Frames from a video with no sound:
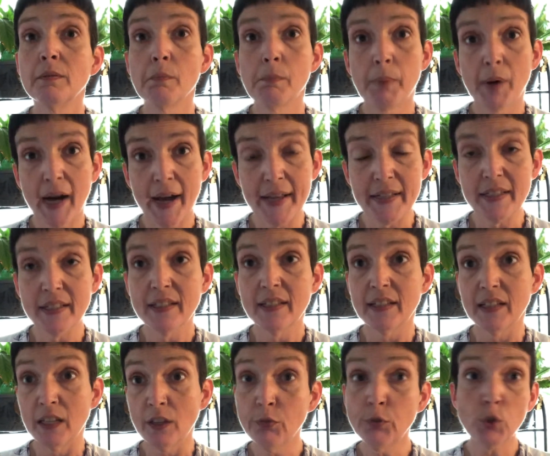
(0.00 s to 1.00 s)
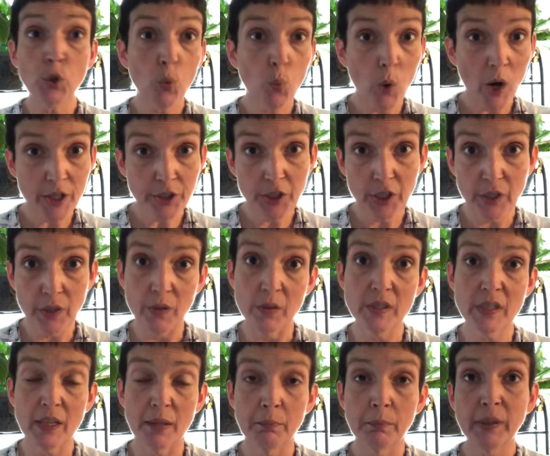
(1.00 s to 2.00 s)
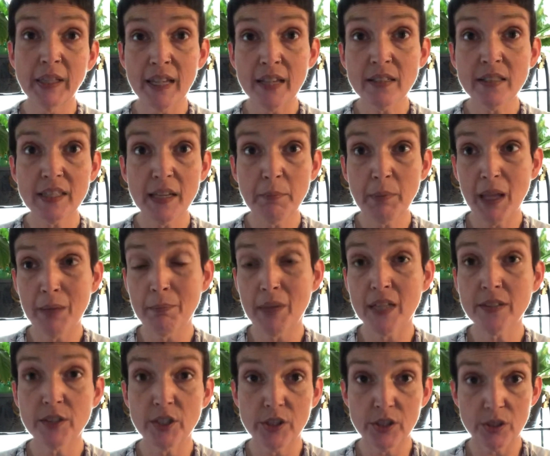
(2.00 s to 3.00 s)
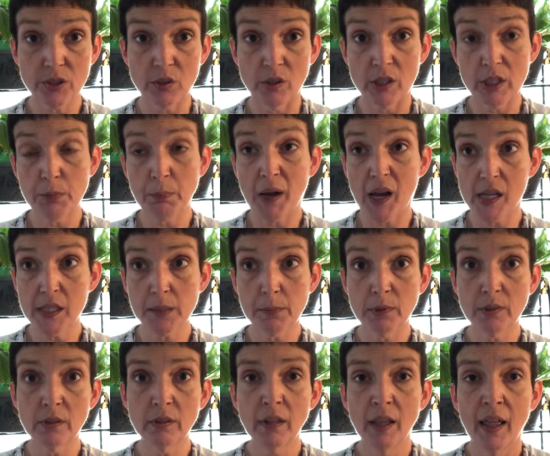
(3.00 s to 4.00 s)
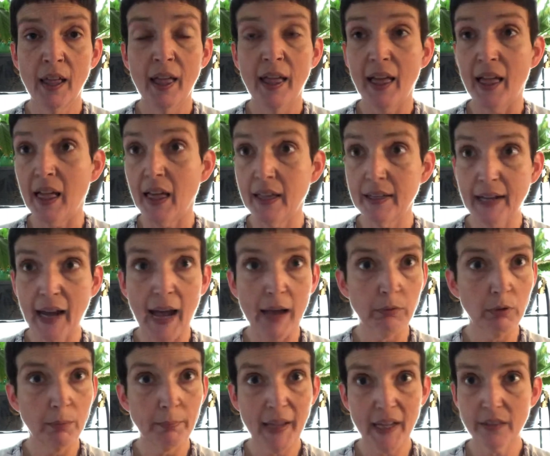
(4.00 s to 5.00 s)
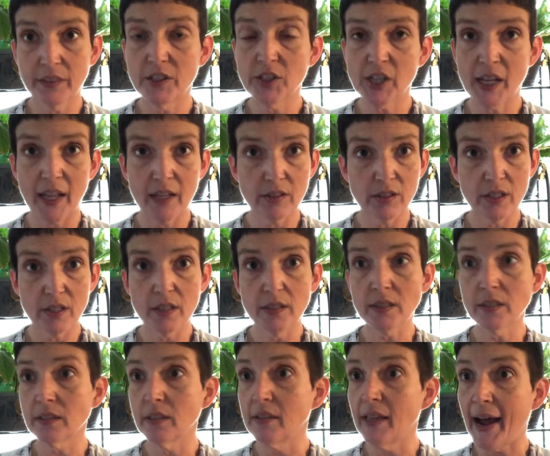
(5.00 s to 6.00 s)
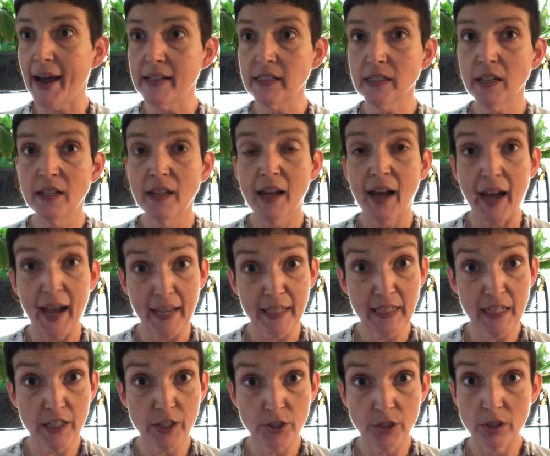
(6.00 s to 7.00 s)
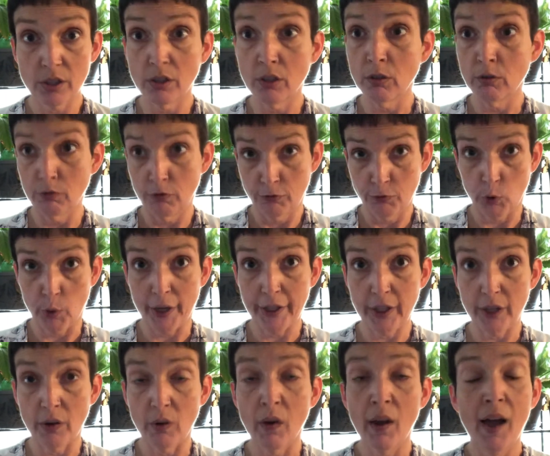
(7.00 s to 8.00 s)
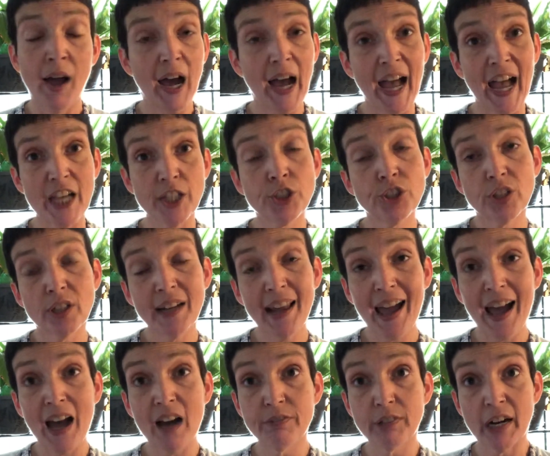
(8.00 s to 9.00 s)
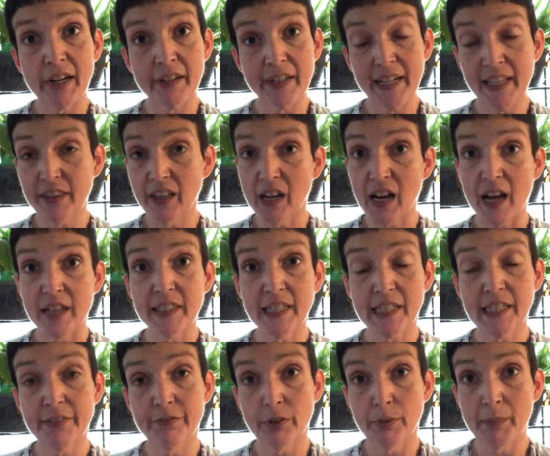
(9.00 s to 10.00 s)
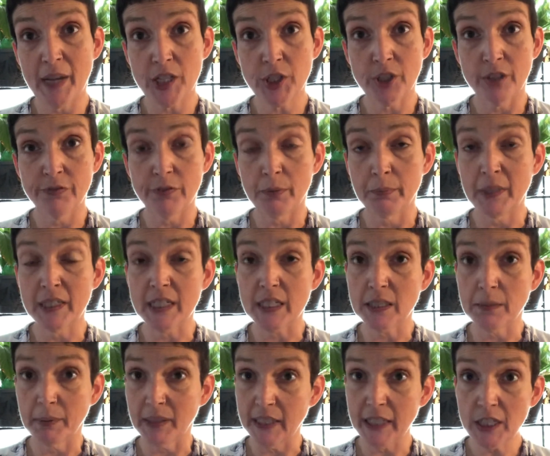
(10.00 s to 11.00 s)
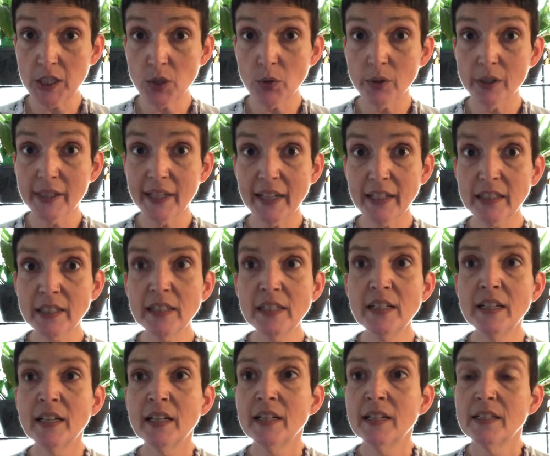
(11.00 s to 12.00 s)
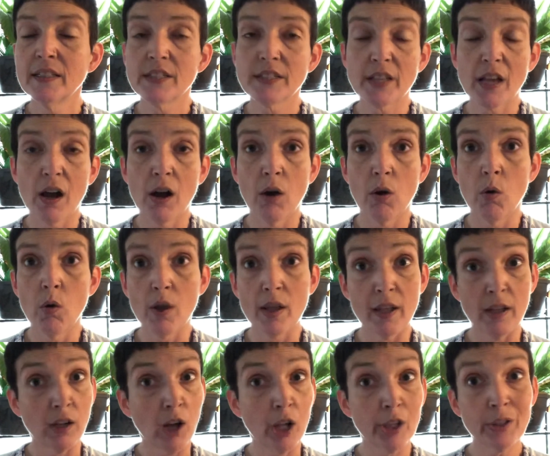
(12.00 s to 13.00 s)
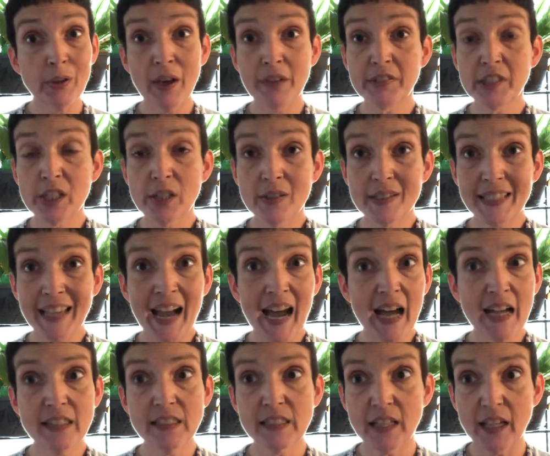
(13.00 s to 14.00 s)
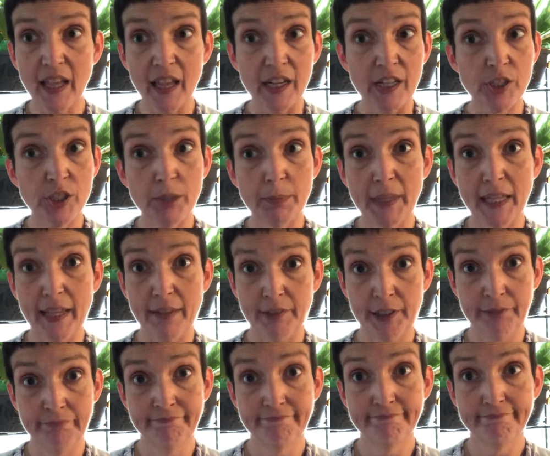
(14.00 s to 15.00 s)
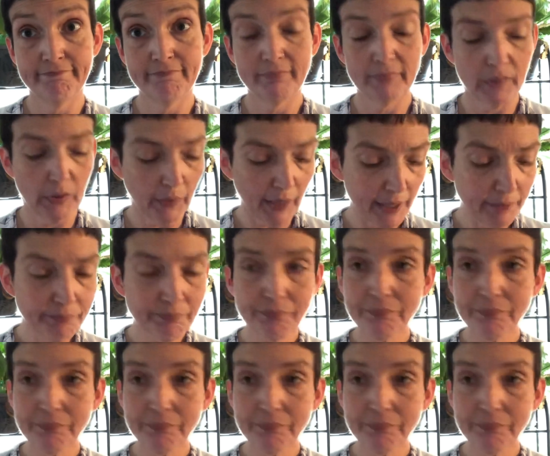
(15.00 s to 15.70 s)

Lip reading: But if you want to use them, please send me a message as soon as possible, and I will make the changes that I need to for you. I should have already the contact information from the disabilities coordinator, so all you have to do is ask, and it should be given. Okay?